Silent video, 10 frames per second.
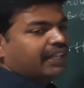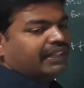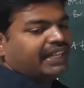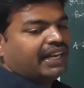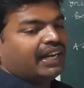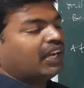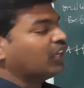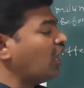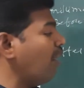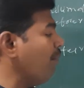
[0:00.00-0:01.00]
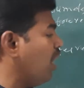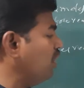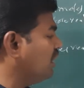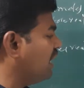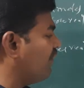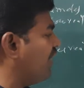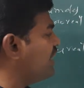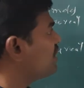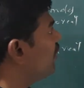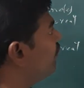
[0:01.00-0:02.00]
then gram molecular
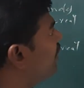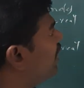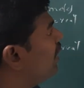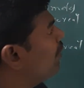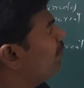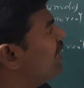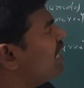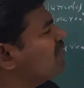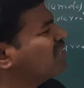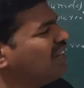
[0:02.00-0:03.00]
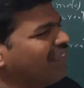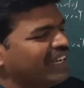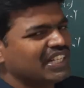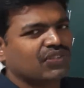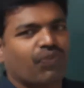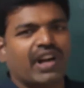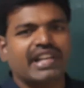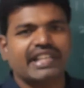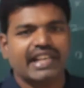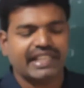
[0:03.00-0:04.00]
weight of barium sulphate is
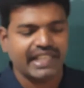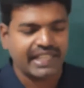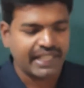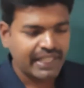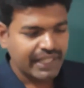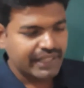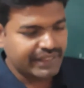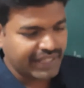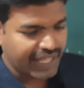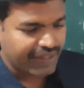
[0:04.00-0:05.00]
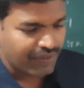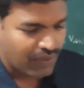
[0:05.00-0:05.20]
233.